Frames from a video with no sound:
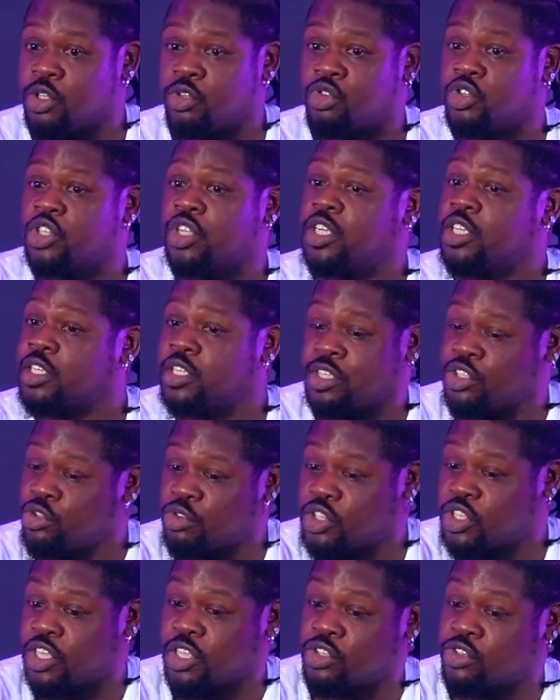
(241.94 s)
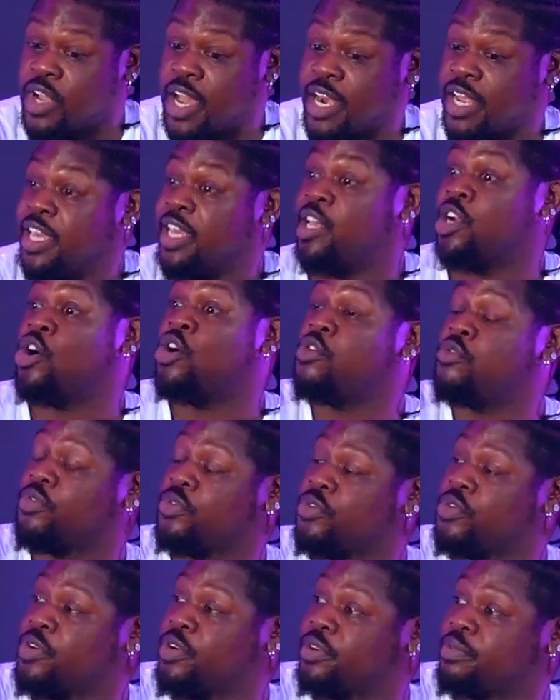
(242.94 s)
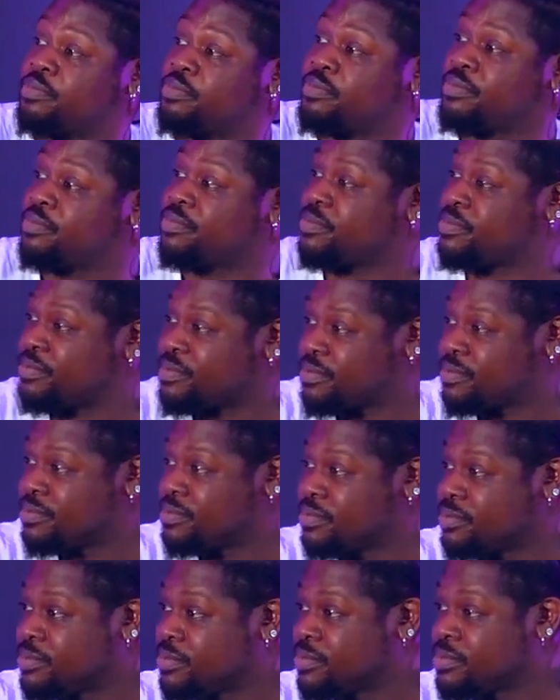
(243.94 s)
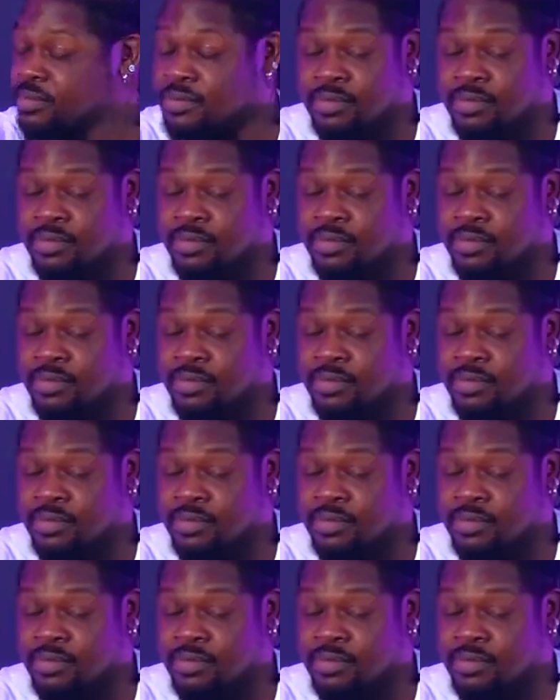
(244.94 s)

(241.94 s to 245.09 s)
and you shouldn't you shouldn't try to get over on them. Yeah, you're right.